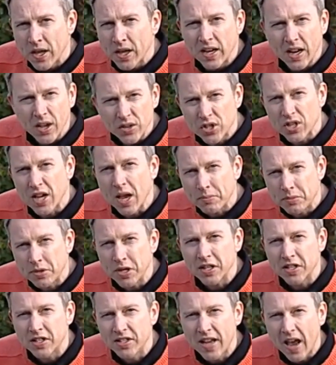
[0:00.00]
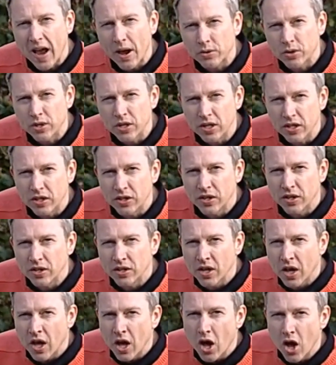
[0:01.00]
Now, skeptics doubted
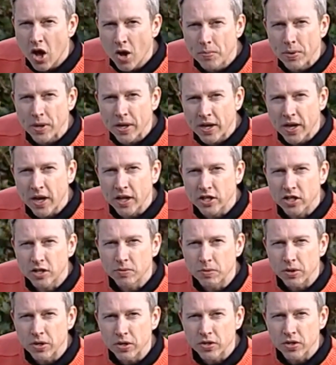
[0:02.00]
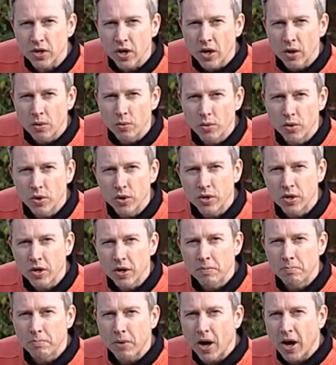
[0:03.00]
that urban customers would
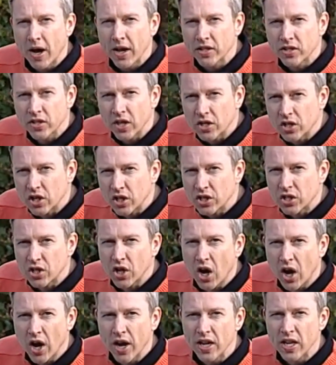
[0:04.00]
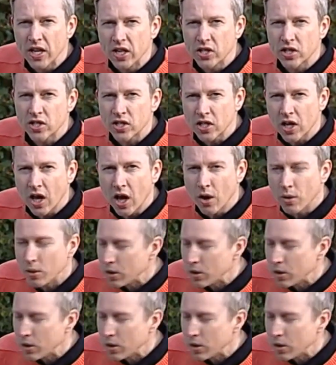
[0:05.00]
buy such a tiny, slow